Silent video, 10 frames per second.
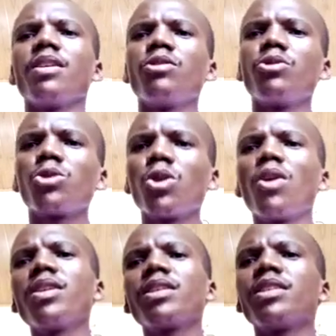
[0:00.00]

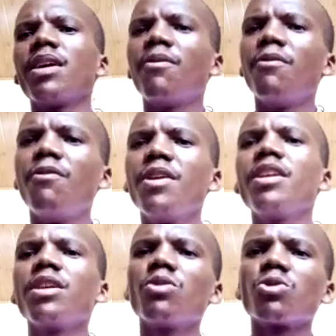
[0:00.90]
Salt is a
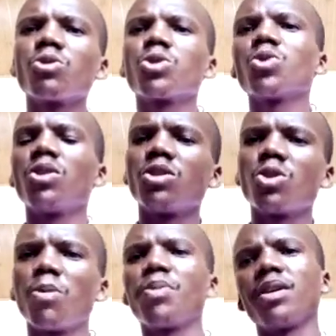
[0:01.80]
very crucial
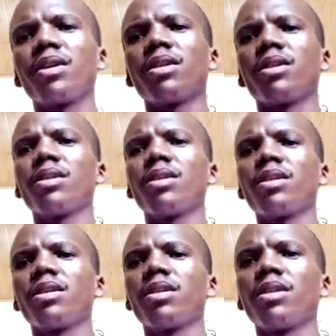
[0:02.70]
topic
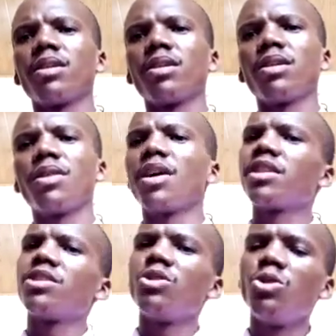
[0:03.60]

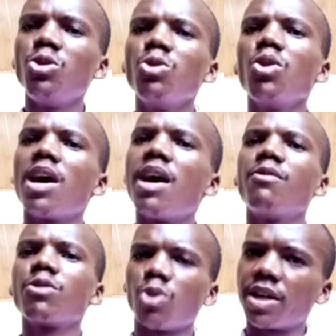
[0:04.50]
that you
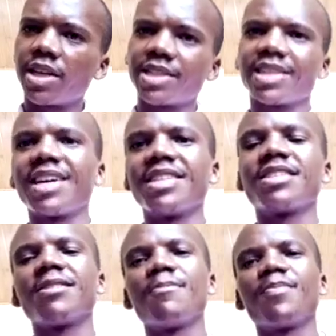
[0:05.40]
have to understand.